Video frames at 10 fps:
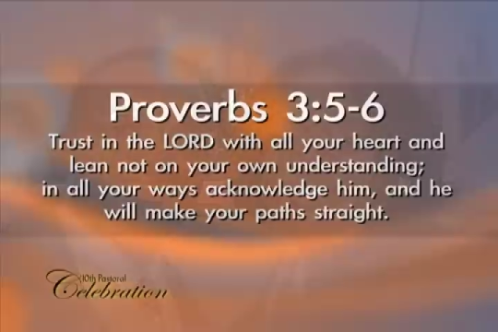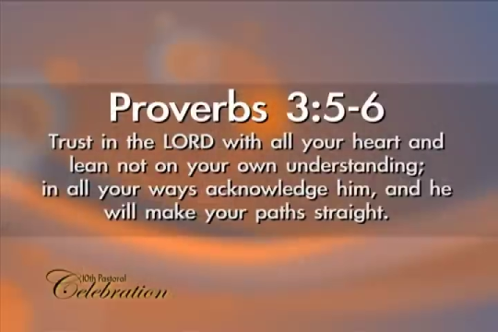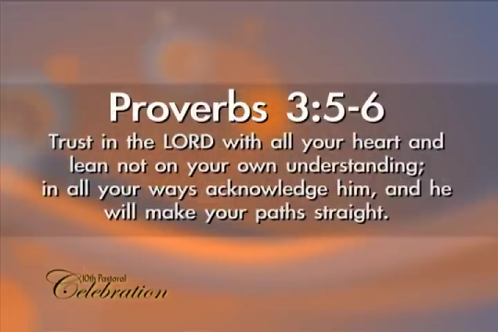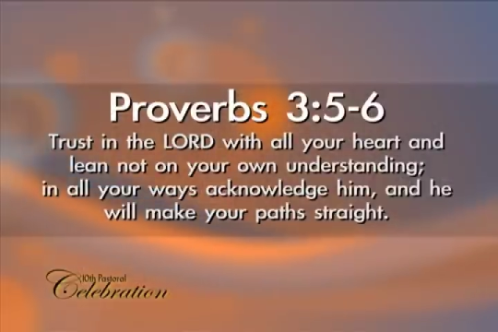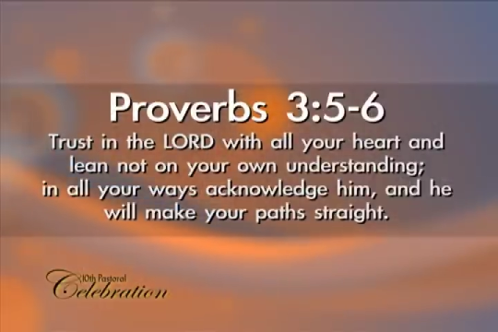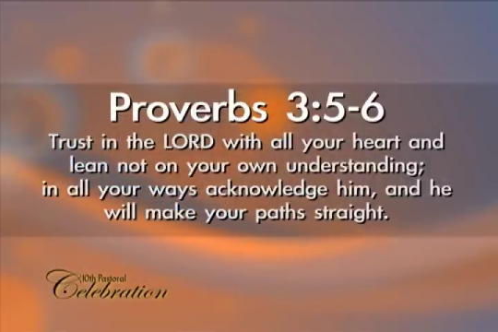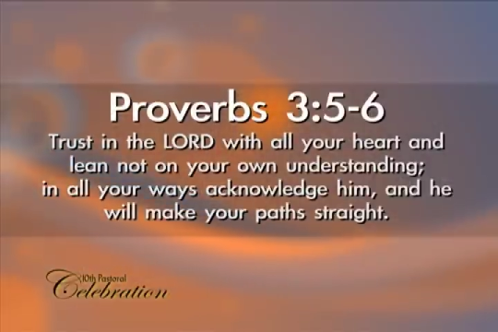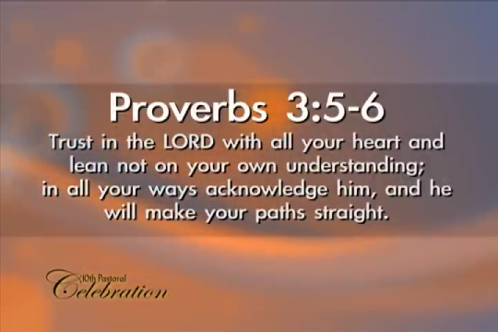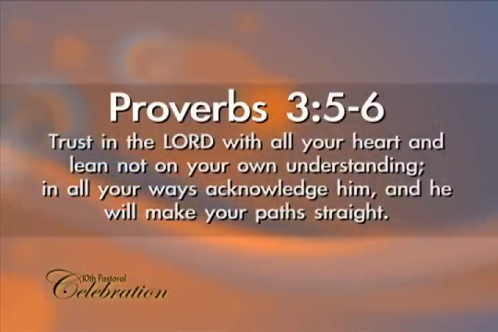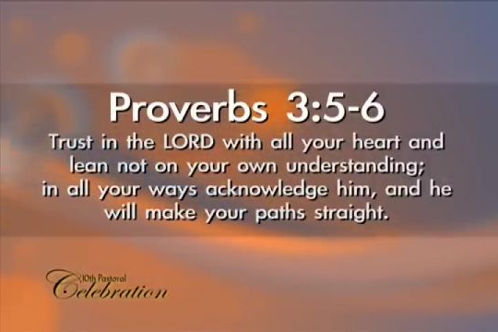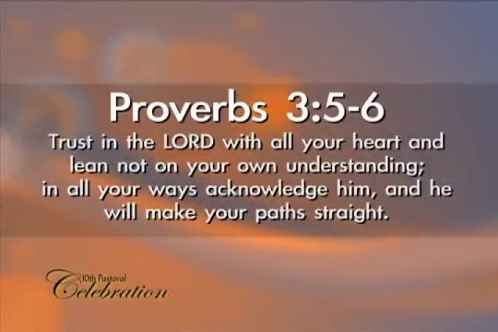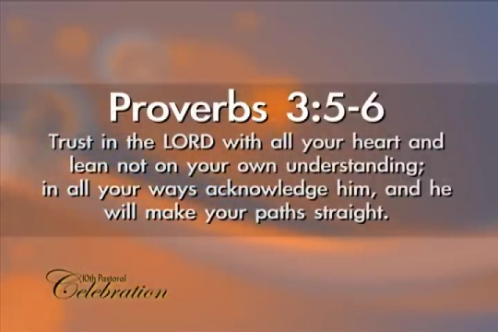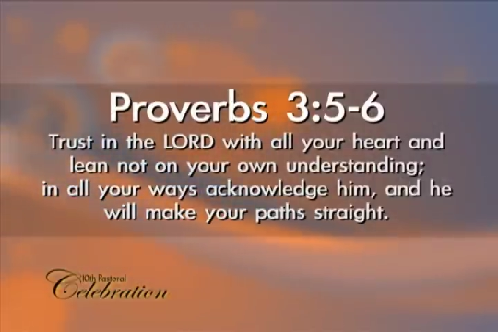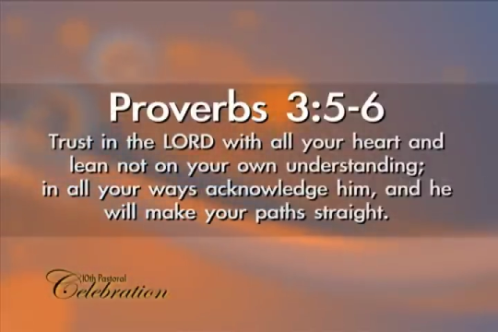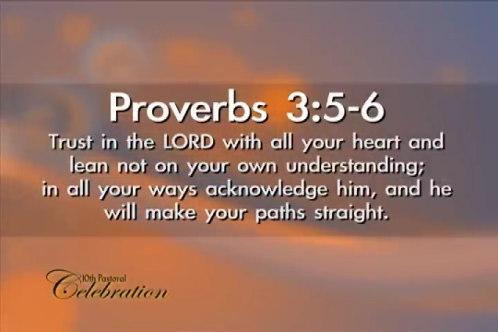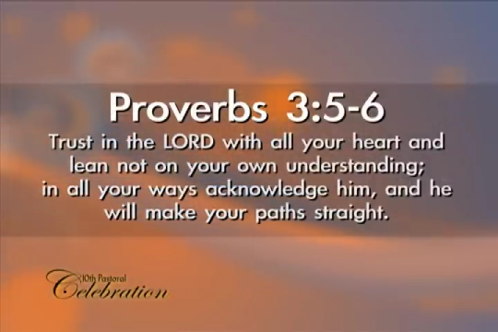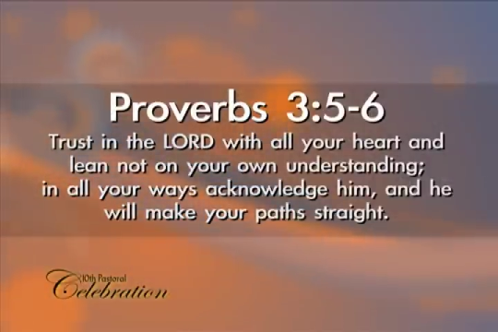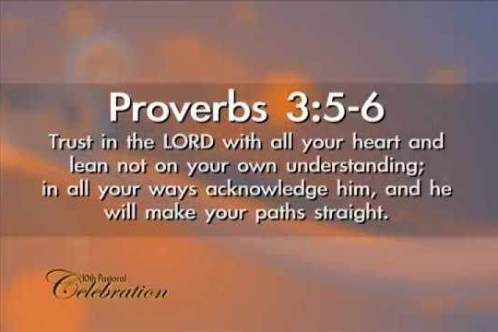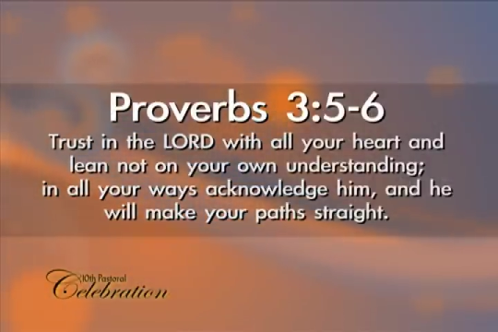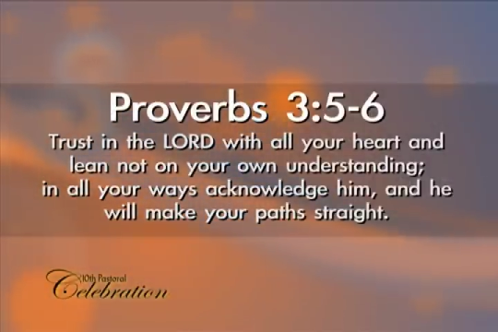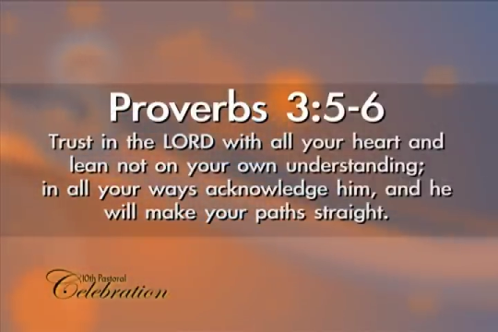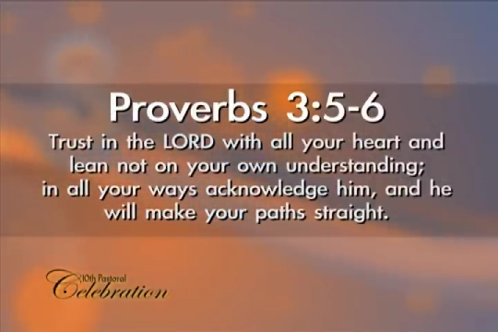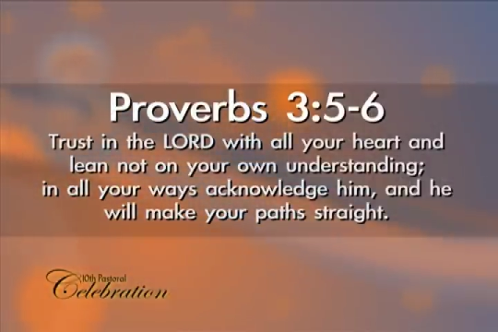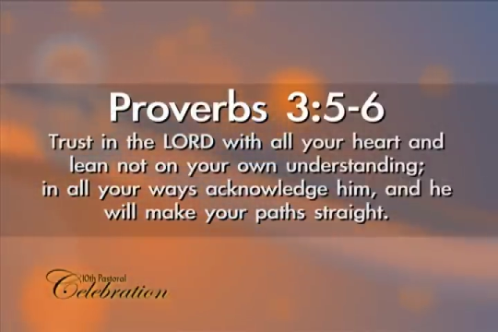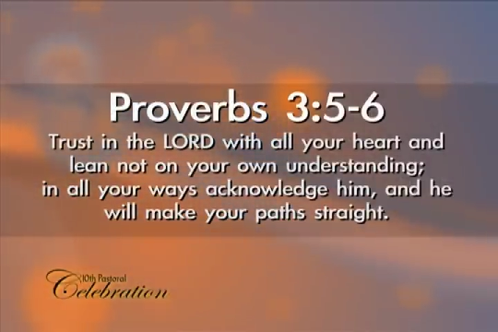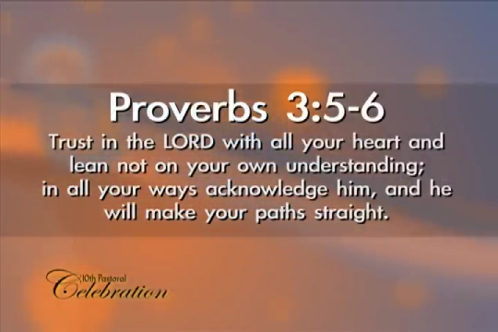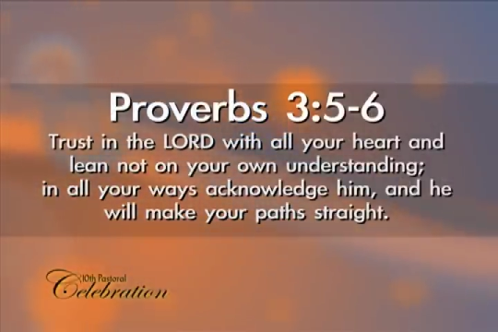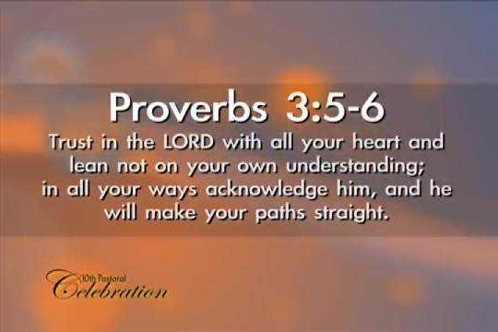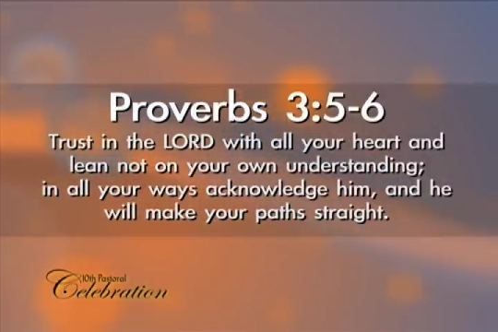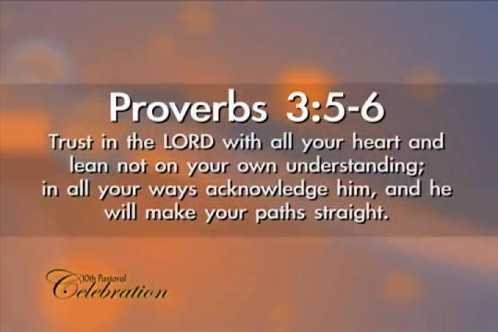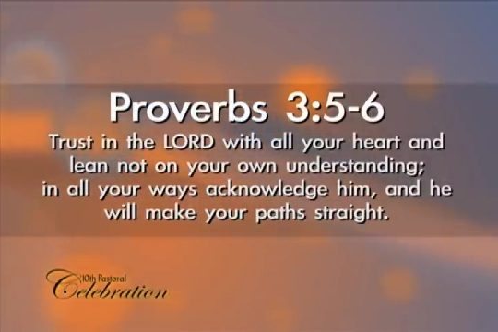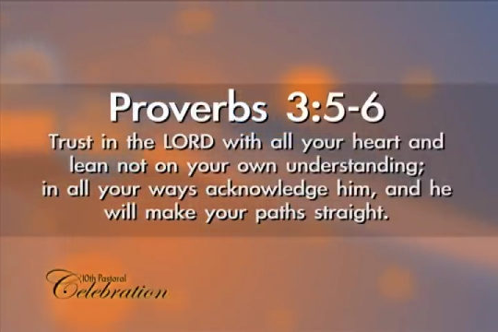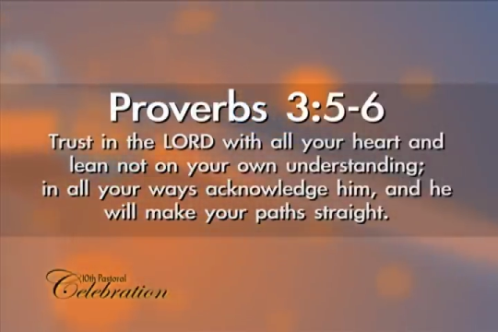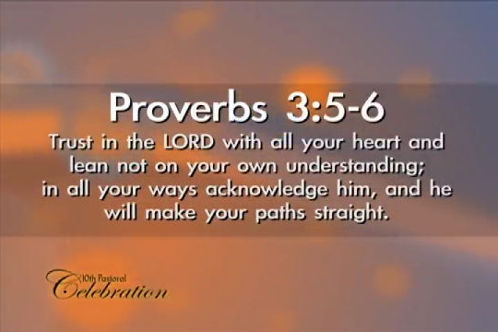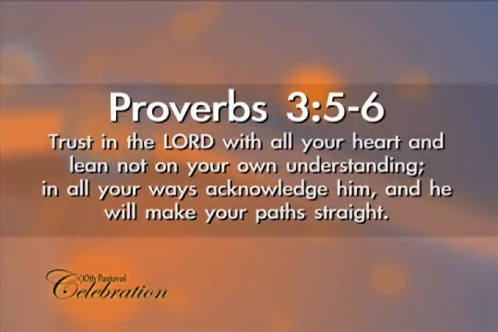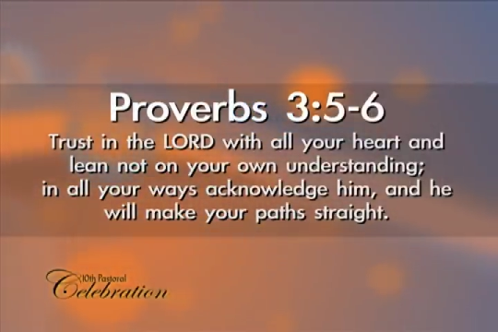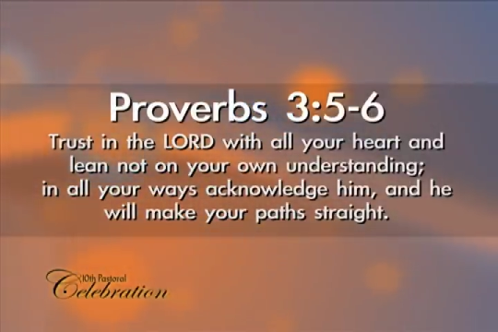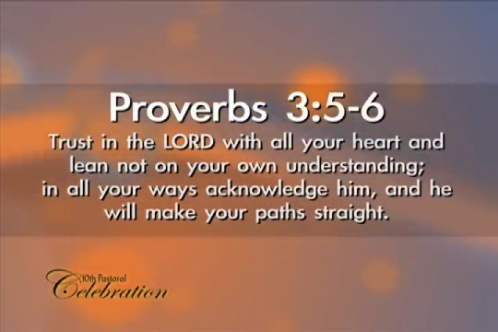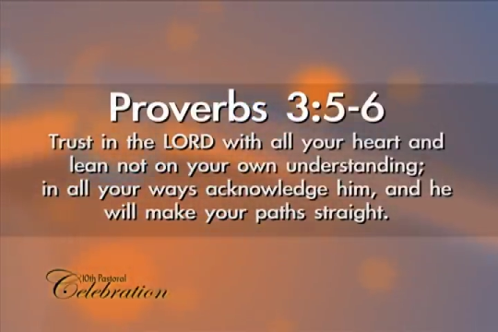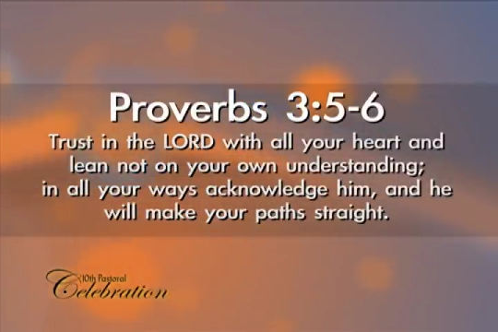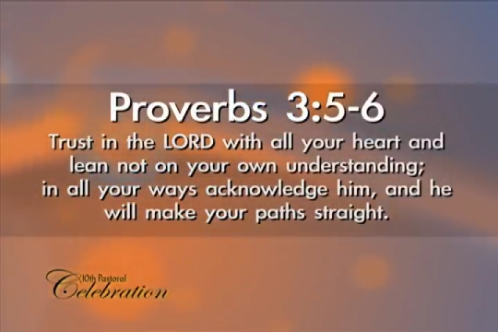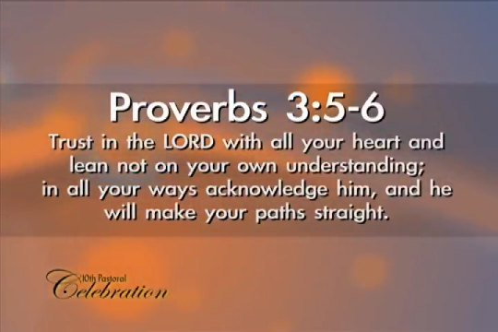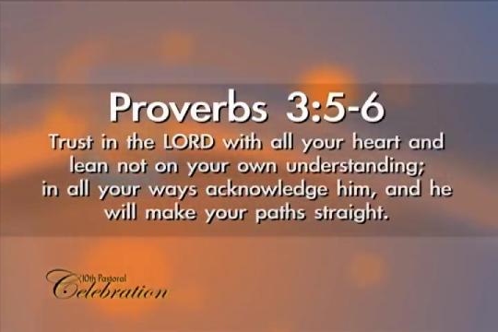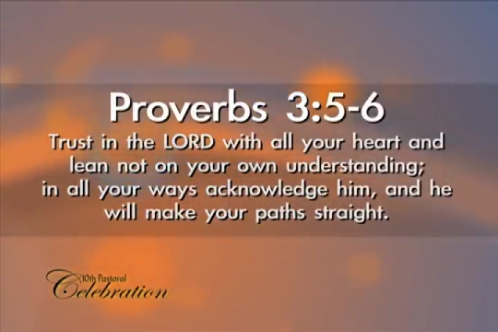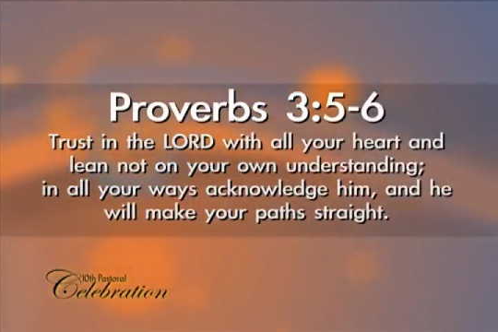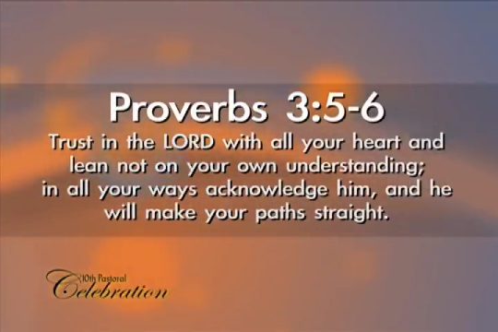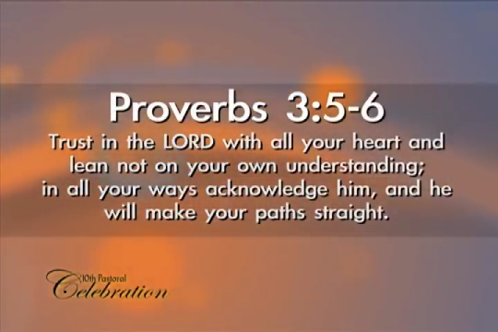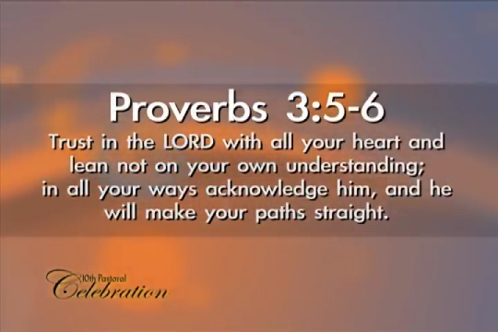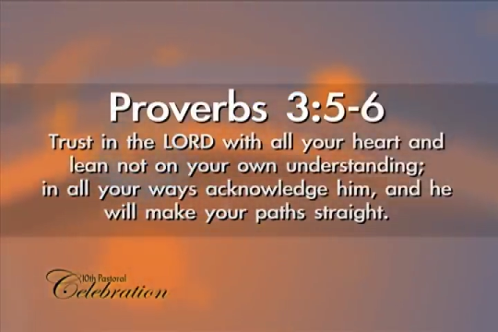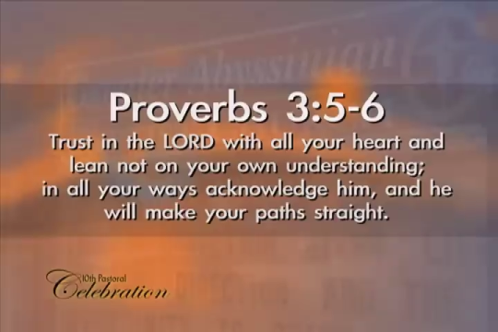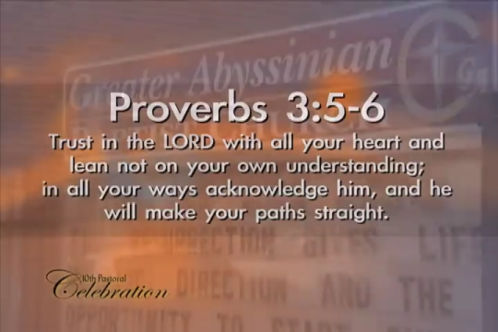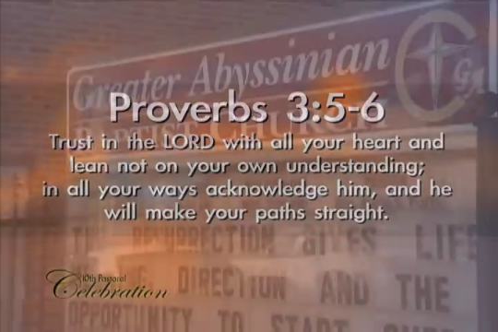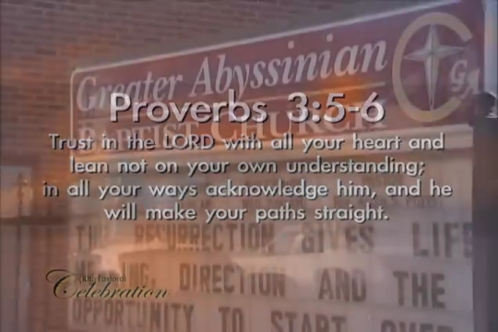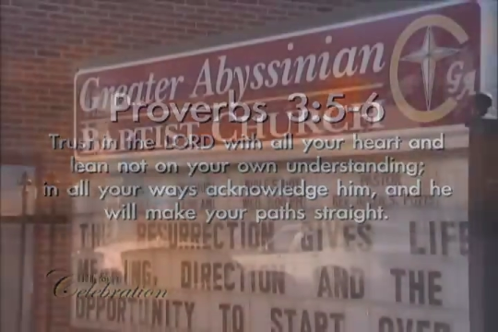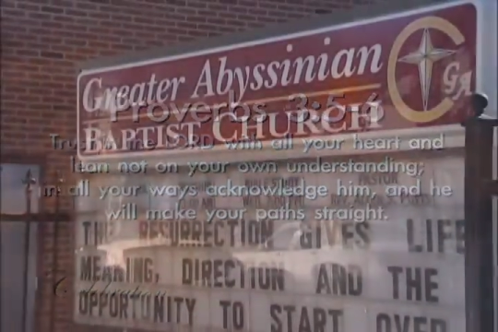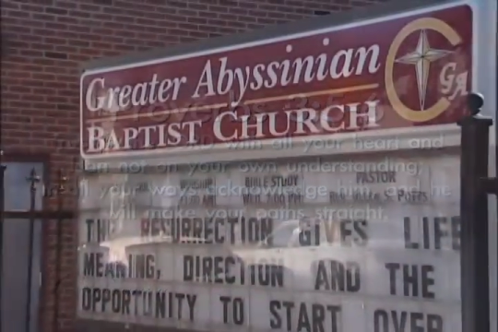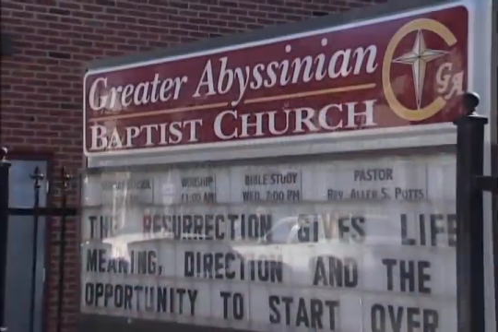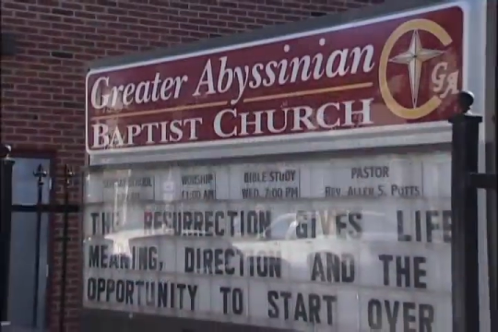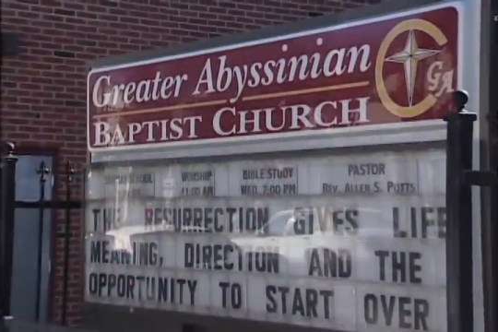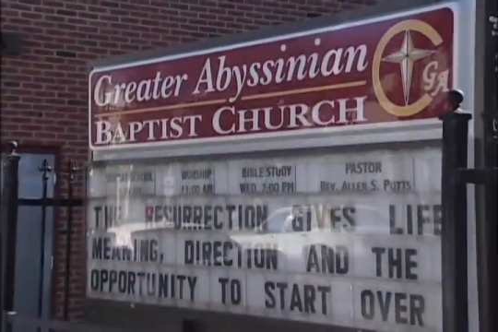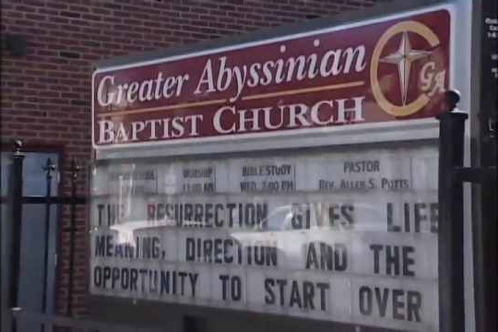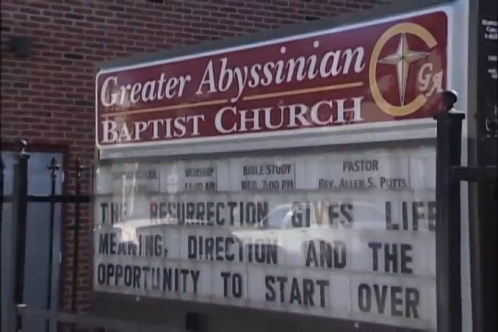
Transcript: [unreadable: no face in view]